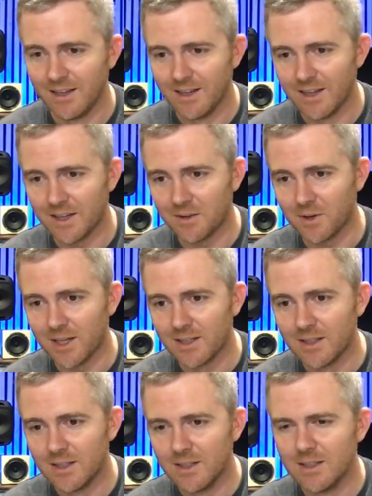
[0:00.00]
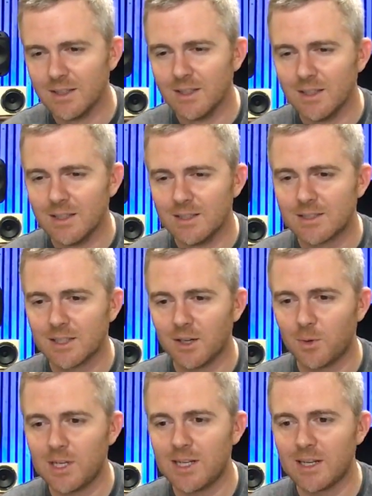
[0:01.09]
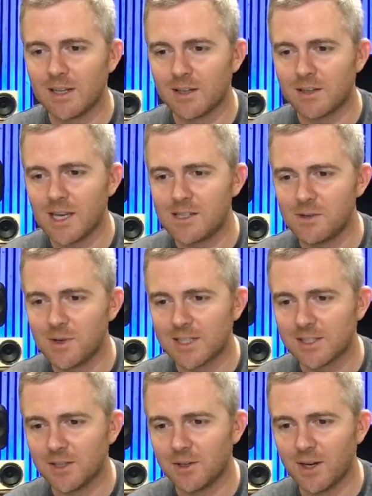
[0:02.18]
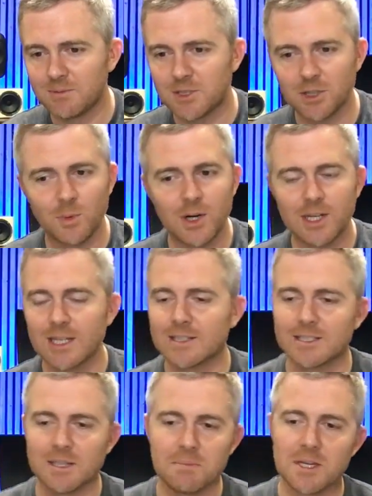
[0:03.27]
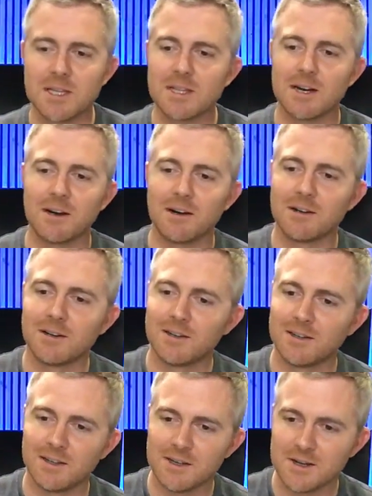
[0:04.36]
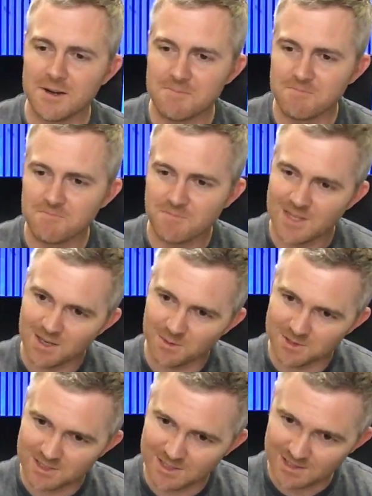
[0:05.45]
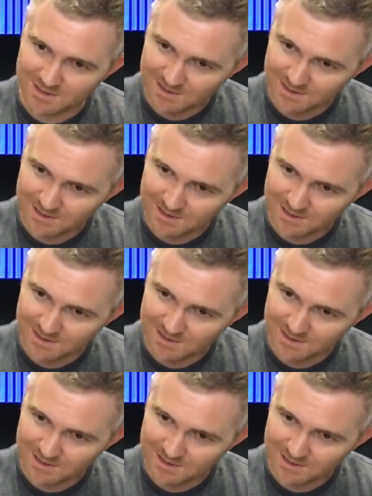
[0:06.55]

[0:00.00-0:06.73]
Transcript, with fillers: Anyway. So we need another K two S O. I'm sure we'll get something there. Um, yeah, we'll see.